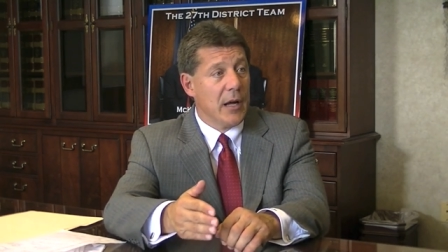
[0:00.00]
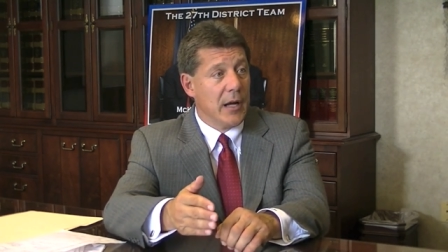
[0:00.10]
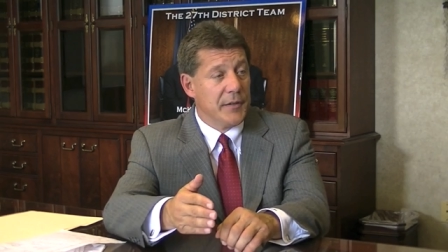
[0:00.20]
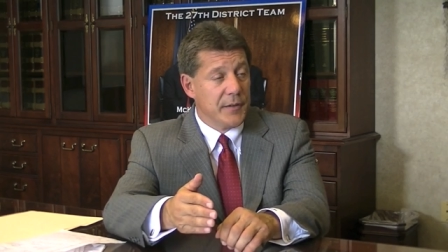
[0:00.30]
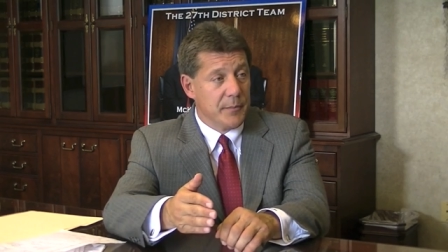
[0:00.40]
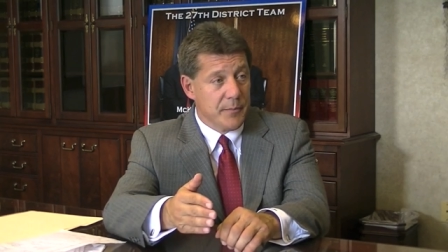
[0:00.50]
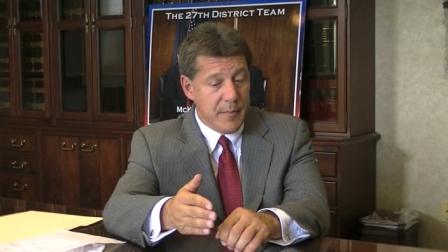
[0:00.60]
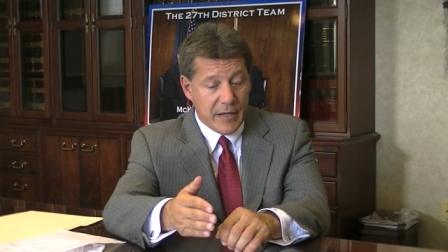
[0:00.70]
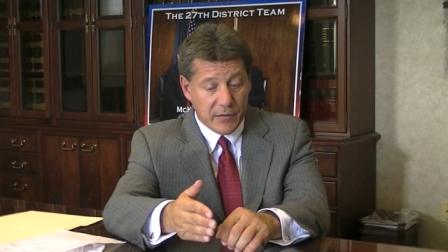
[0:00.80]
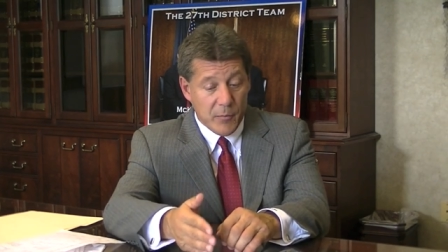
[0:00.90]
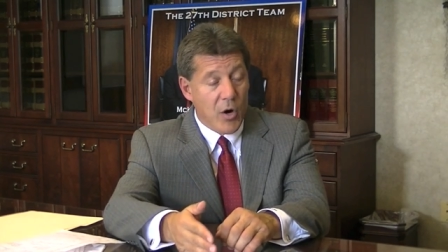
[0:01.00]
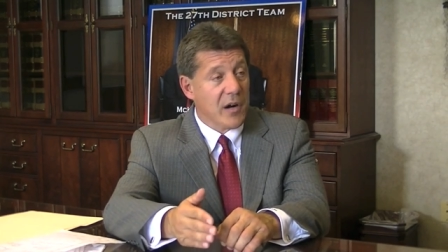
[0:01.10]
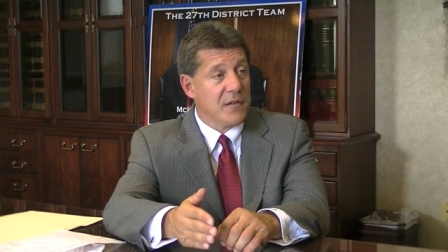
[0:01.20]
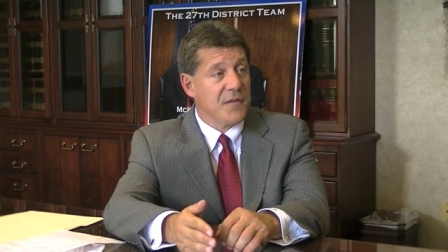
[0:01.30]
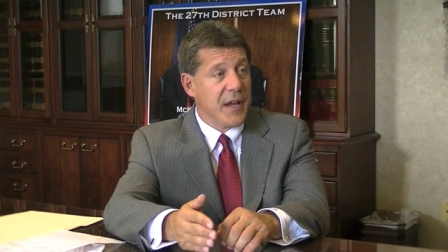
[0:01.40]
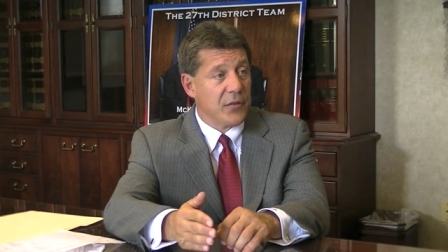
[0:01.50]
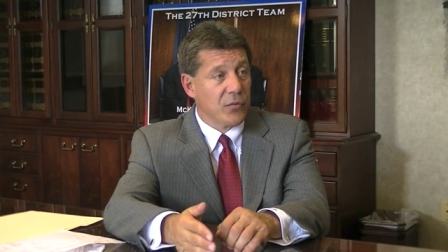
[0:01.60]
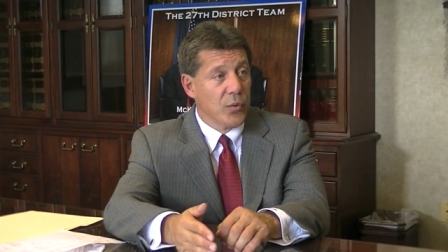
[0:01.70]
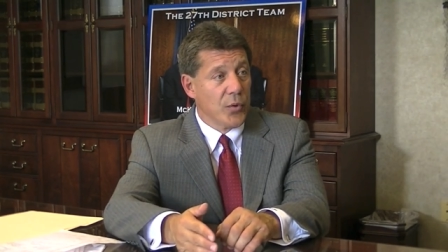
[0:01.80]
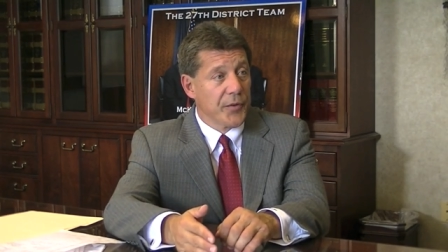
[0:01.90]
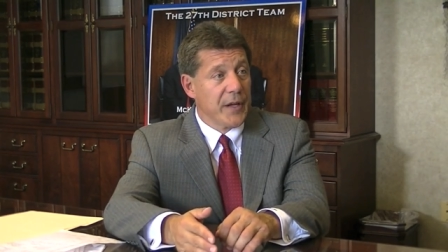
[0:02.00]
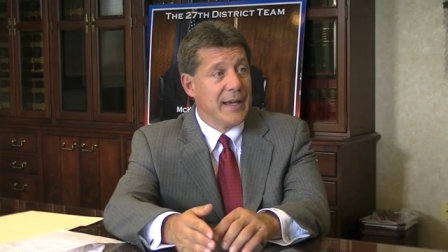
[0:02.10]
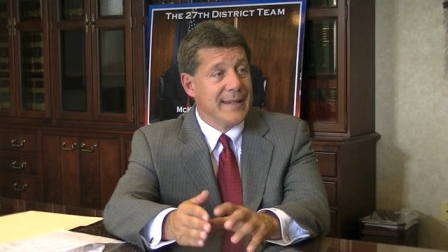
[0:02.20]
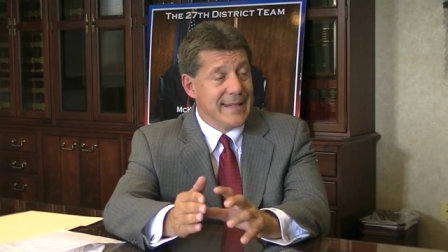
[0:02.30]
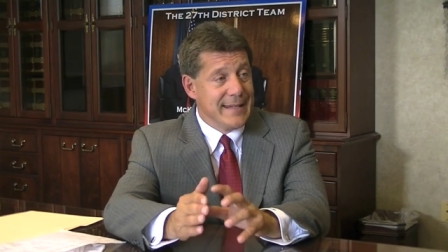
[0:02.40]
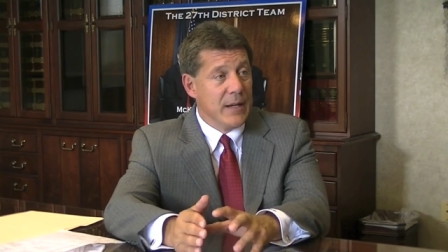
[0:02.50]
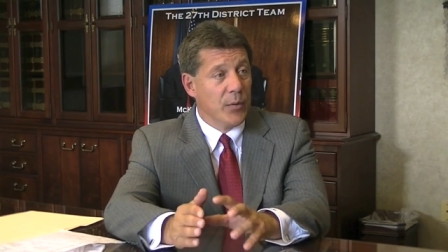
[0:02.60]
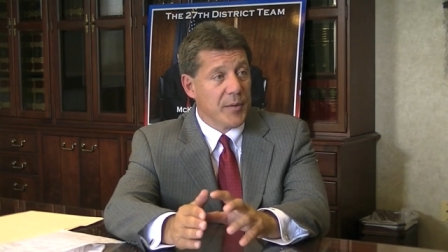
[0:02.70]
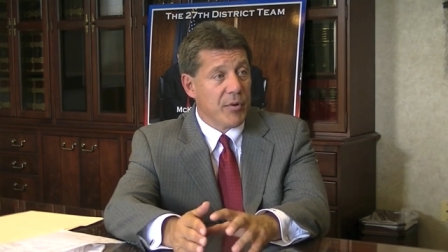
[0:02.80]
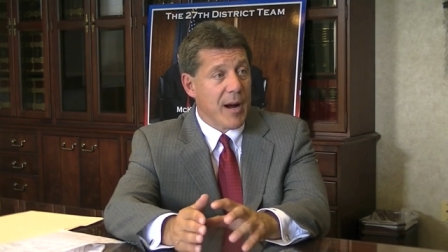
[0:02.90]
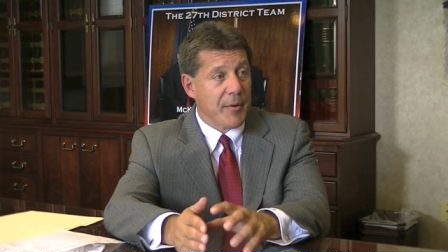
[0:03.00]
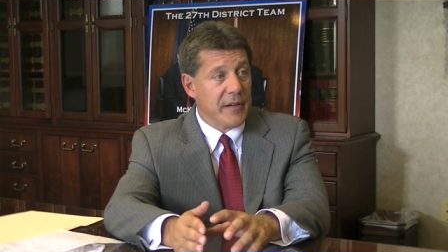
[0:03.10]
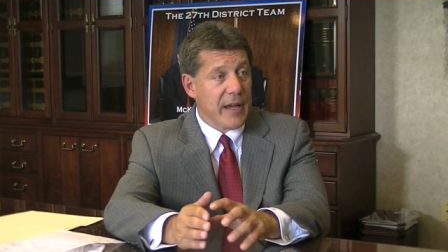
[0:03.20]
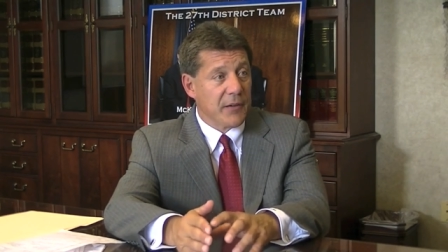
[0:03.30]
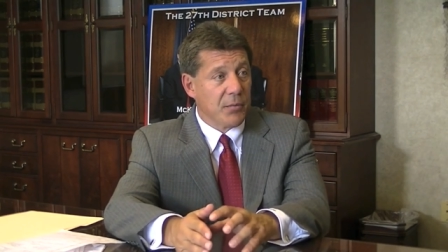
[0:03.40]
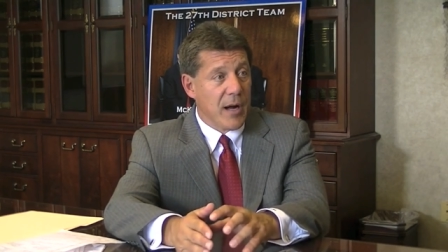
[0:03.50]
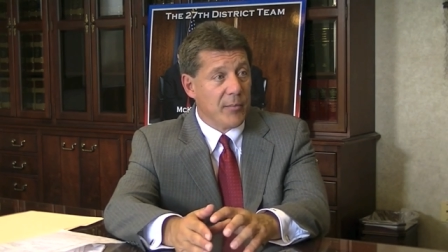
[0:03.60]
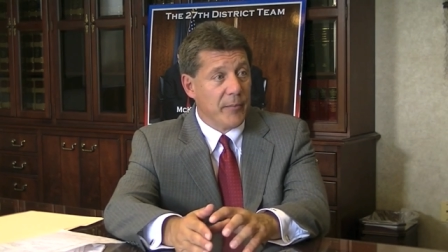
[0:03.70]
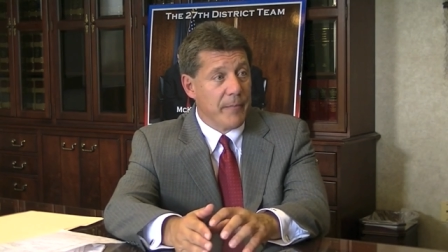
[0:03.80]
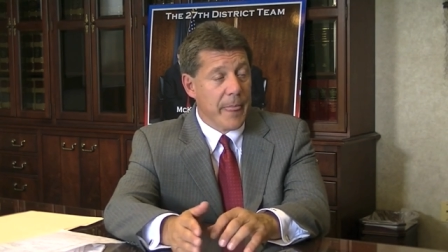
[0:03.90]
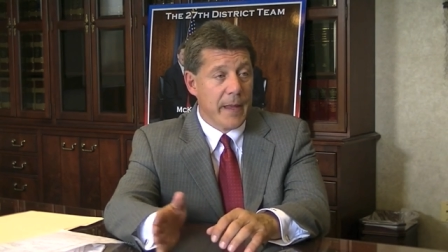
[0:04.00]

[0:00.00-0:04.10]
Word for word: uh, to make some hard and fast rules to deal with the property tax problem.